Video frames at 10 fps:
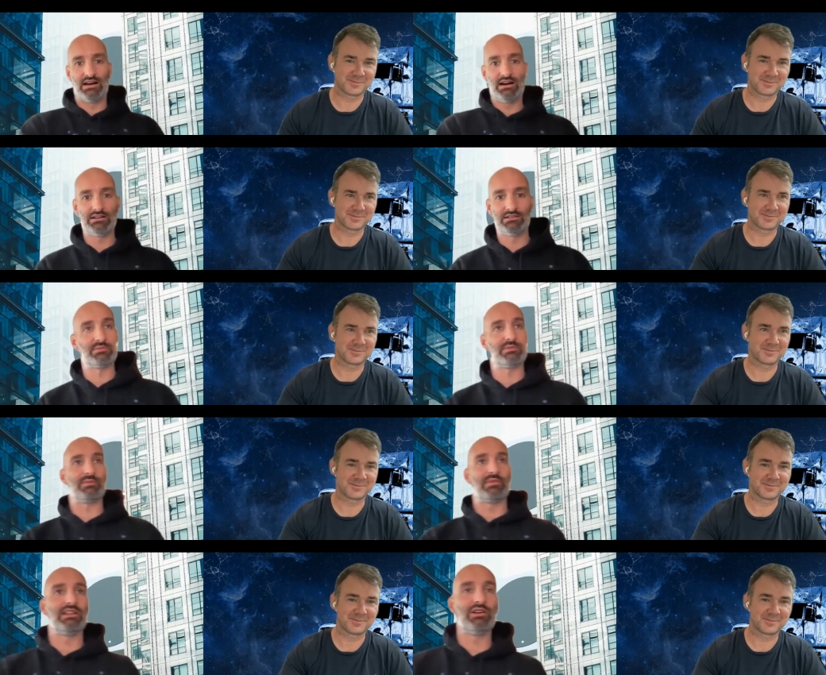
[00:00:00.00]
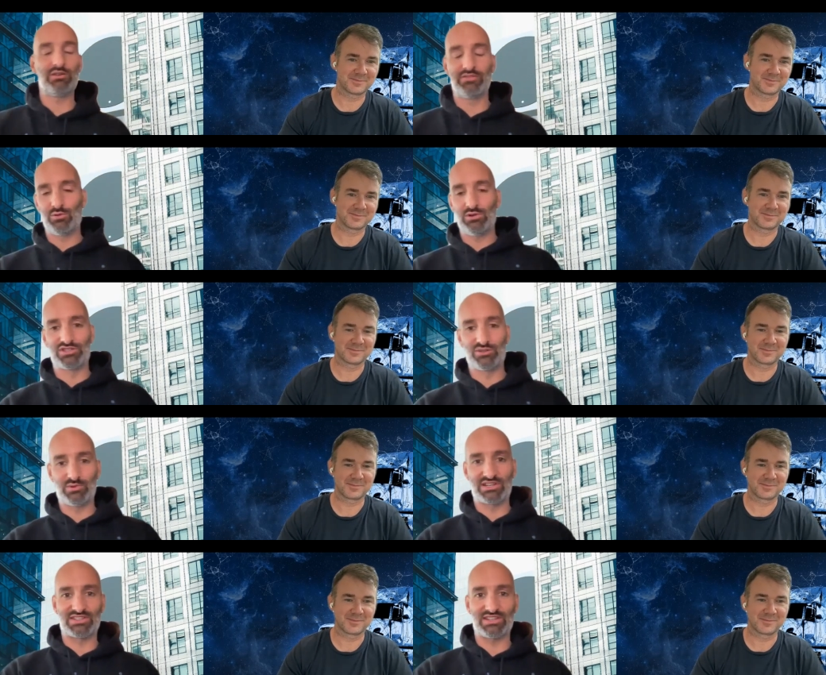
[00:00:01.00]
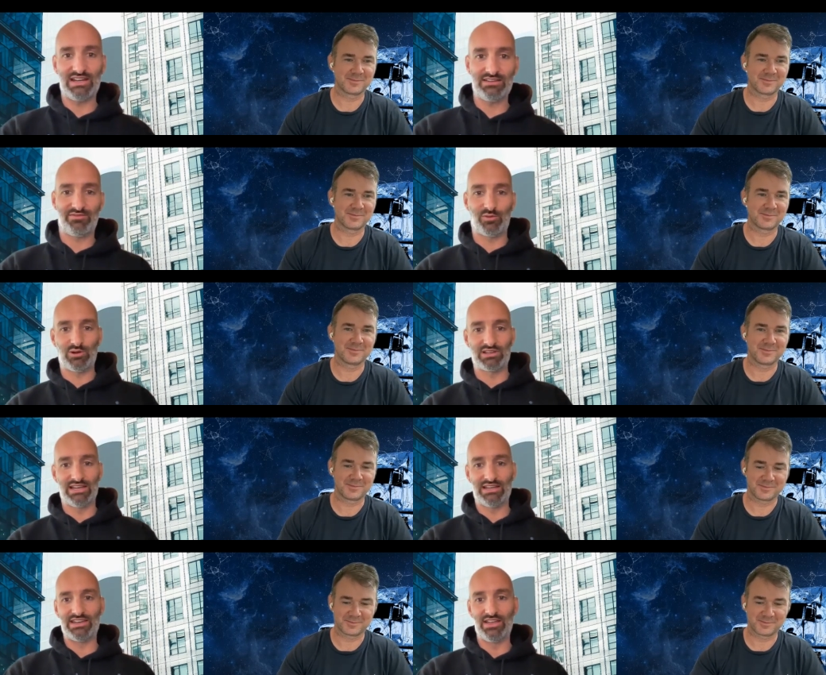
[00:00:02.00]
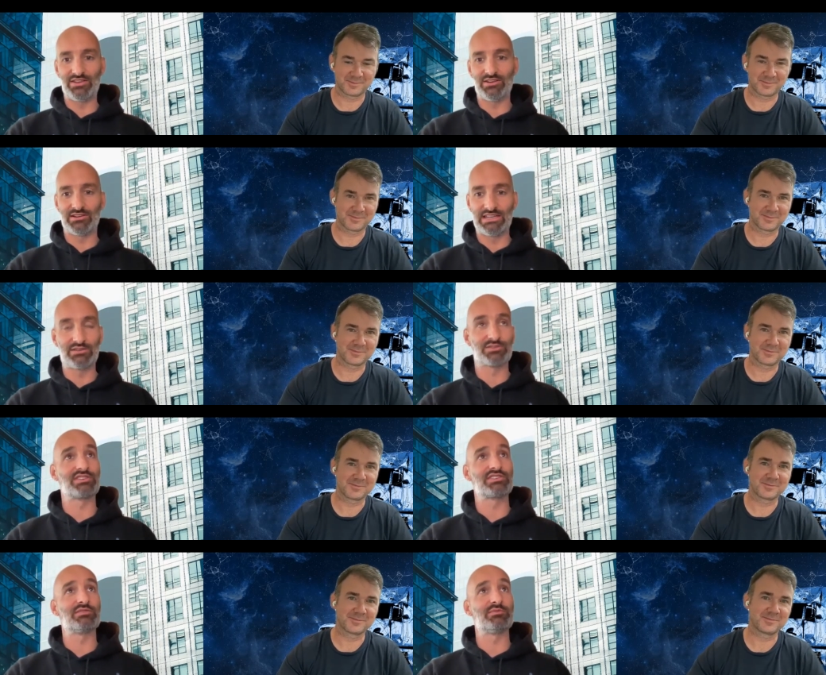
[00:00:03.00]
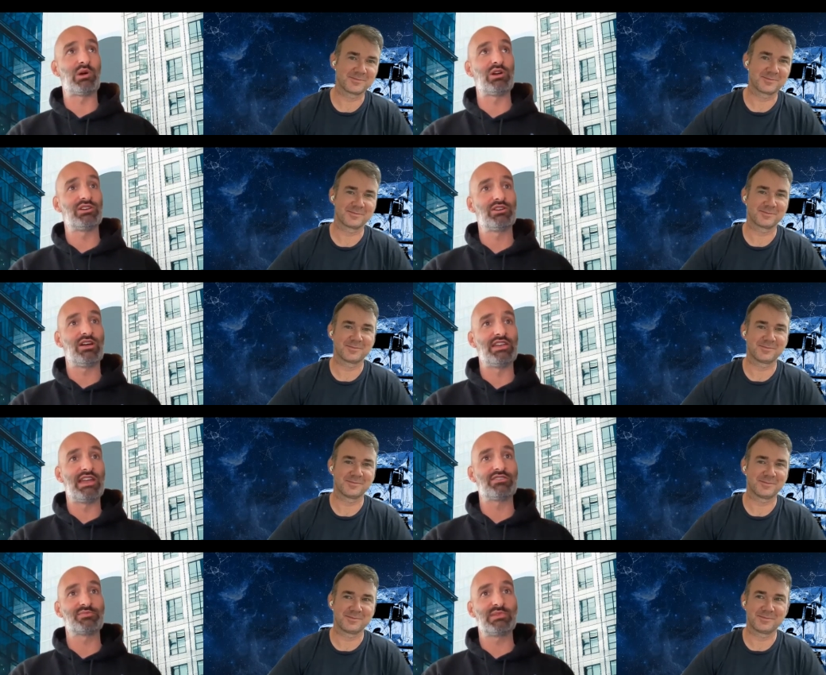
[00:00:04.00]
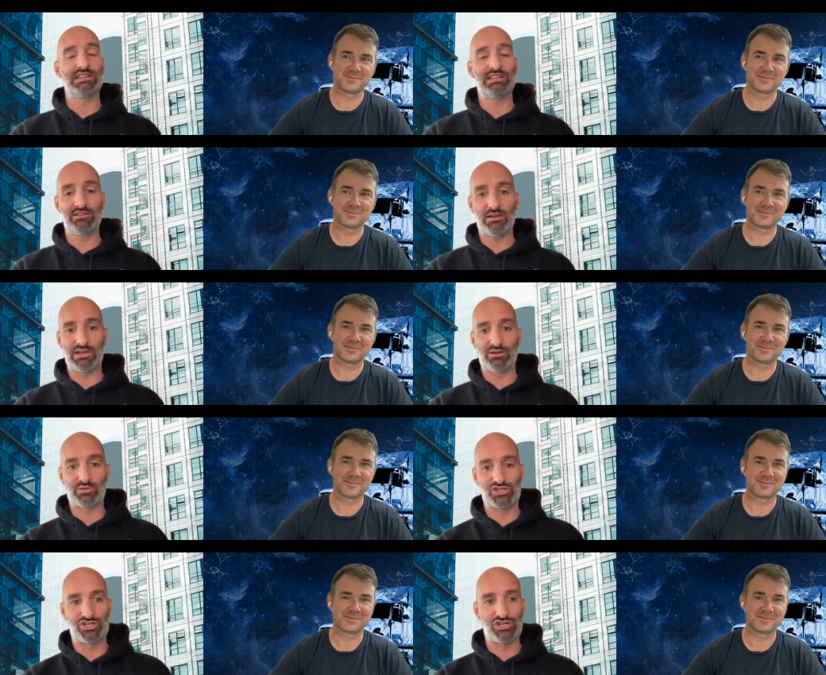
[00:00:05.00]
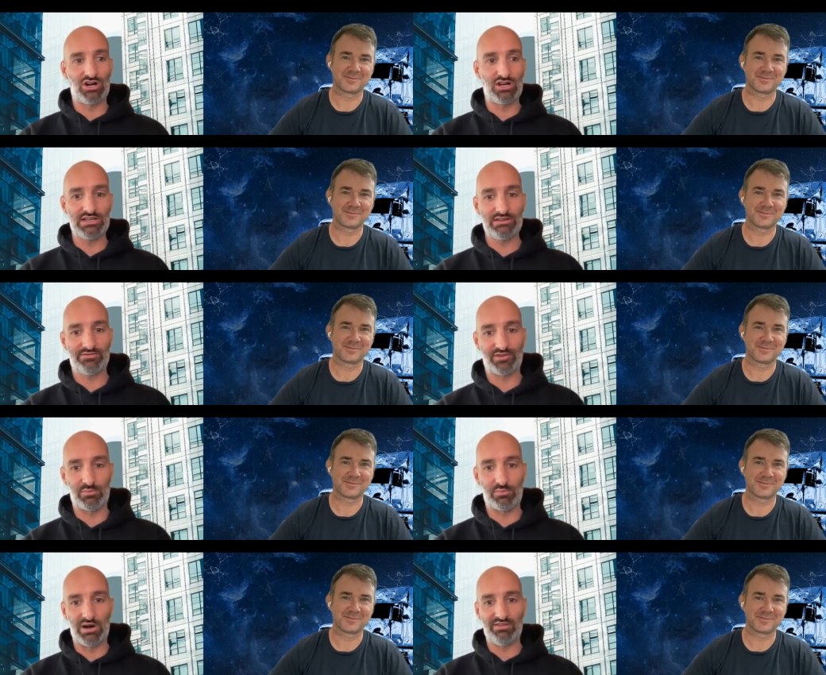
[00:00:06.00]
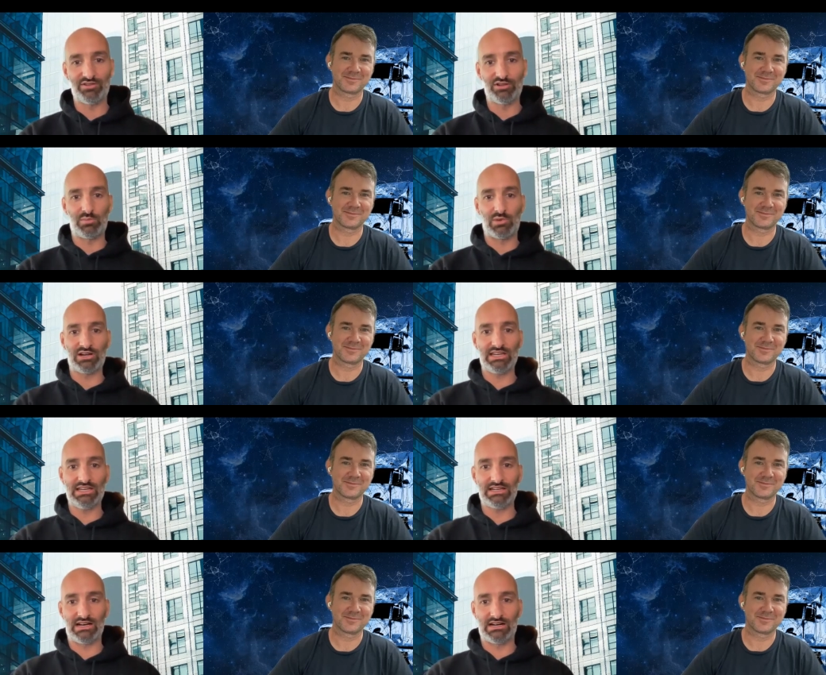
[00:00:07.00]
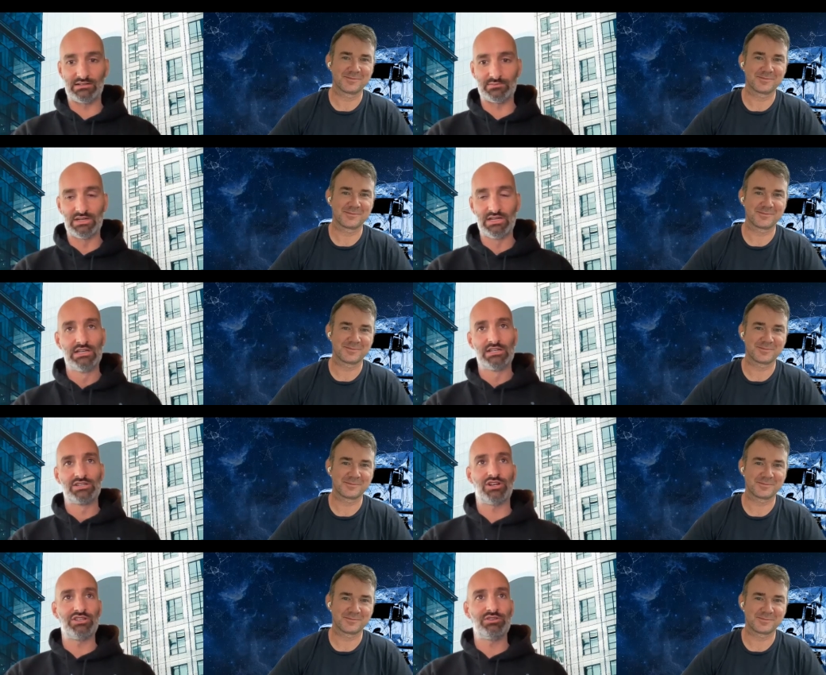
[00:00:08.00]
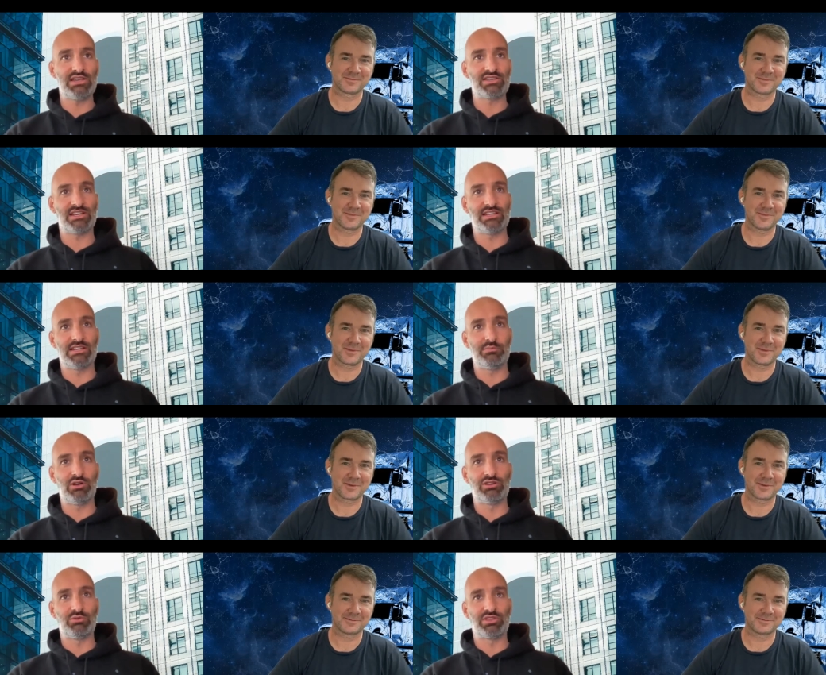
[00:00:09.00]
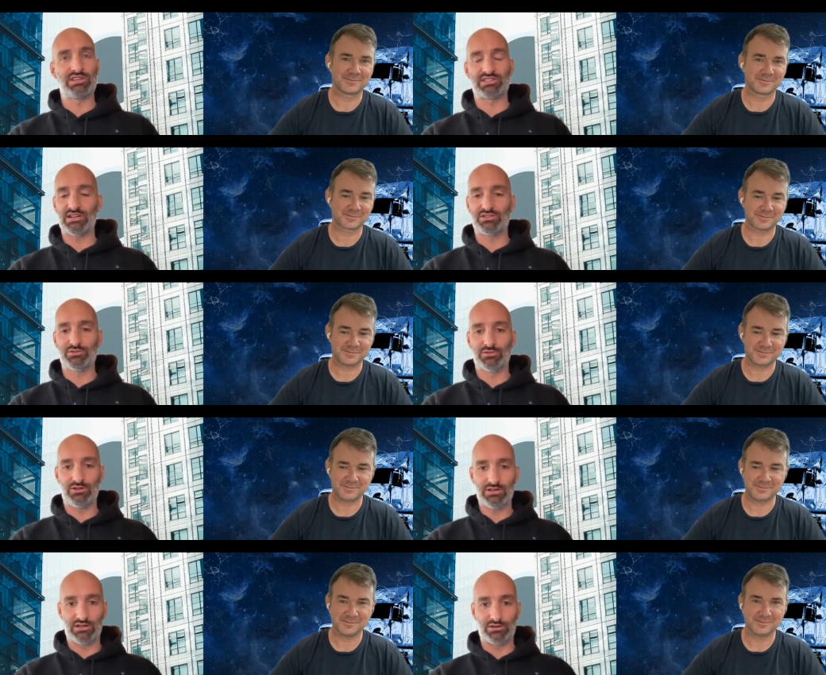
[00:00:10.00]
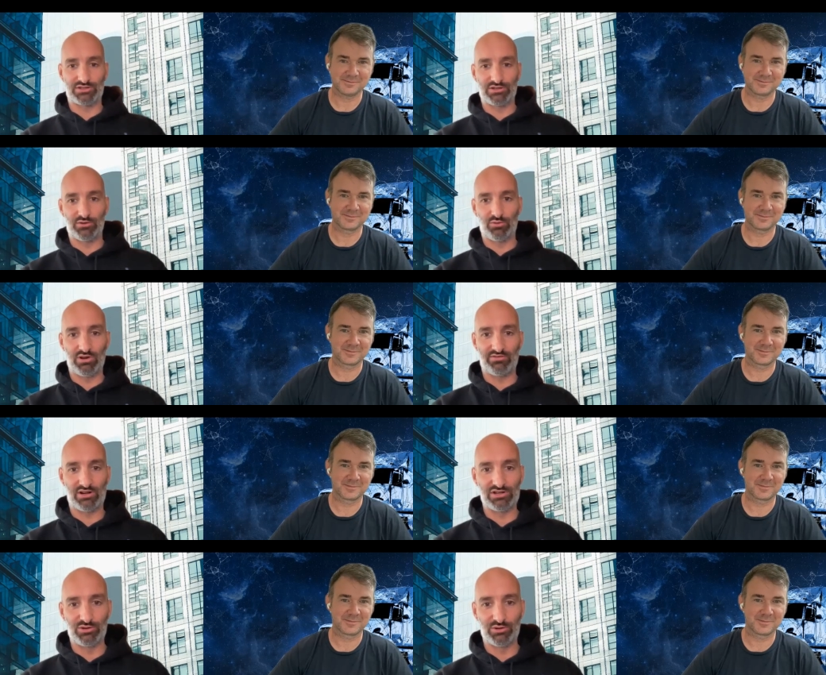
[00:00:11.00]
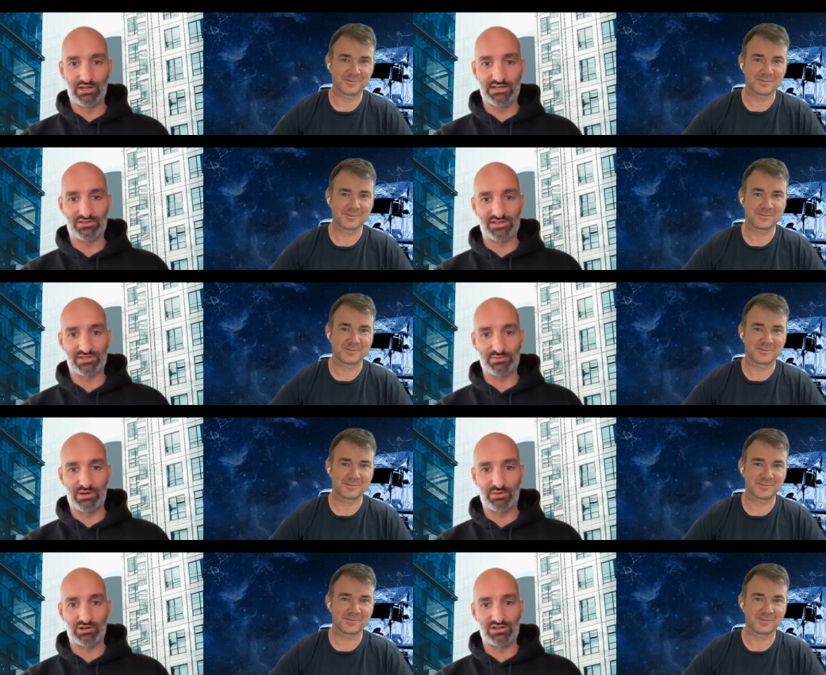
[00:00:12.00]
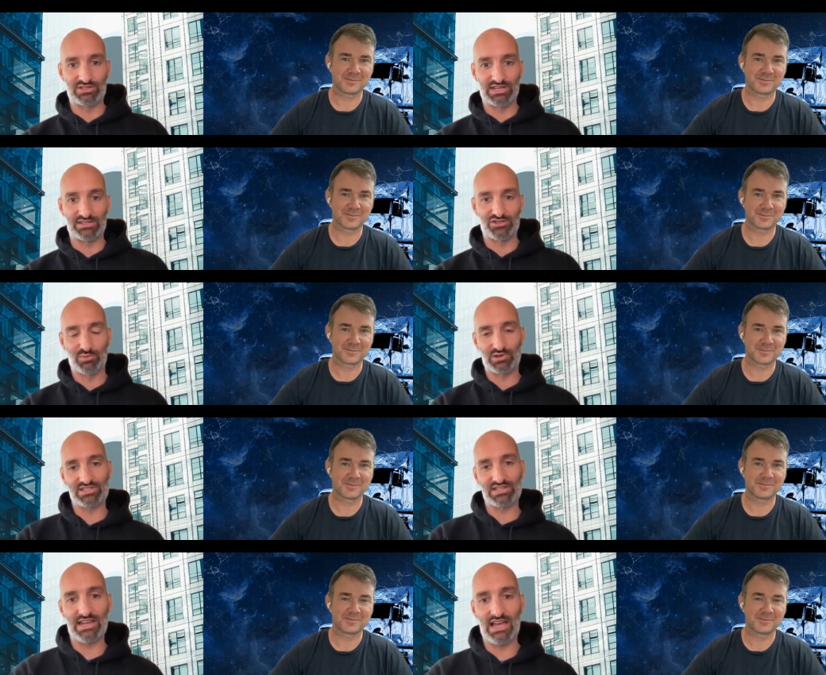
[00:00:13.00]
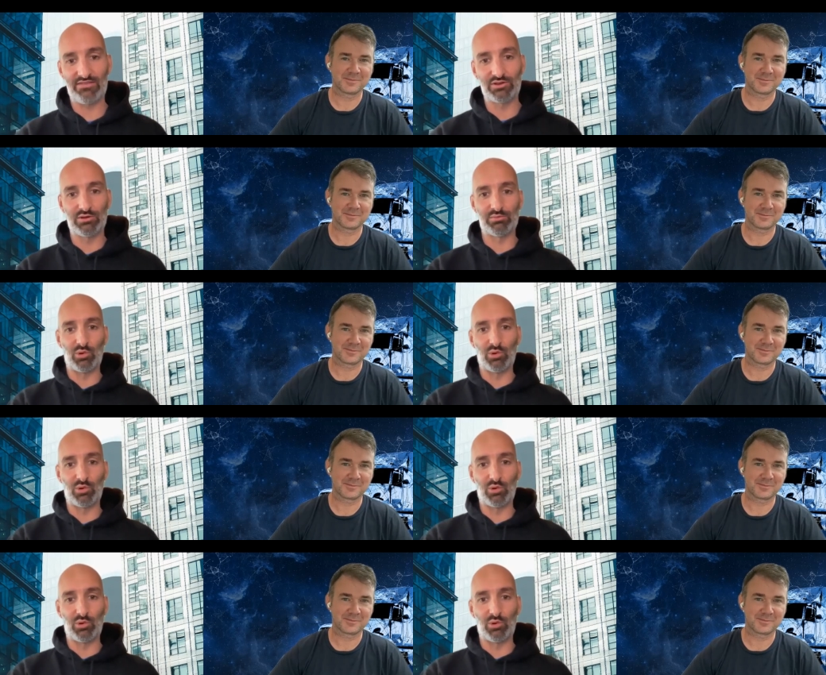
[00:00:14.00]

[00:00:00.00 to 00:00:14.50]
Speaker 1: Hello, everyone. Super excited for yet another ecosystem partner announcement here. I'm here with Sean from Buffalo Market. Sean, you guys signed an MOU with us not too long ago, so you're one of our newer ecosystem members and super excited to have you on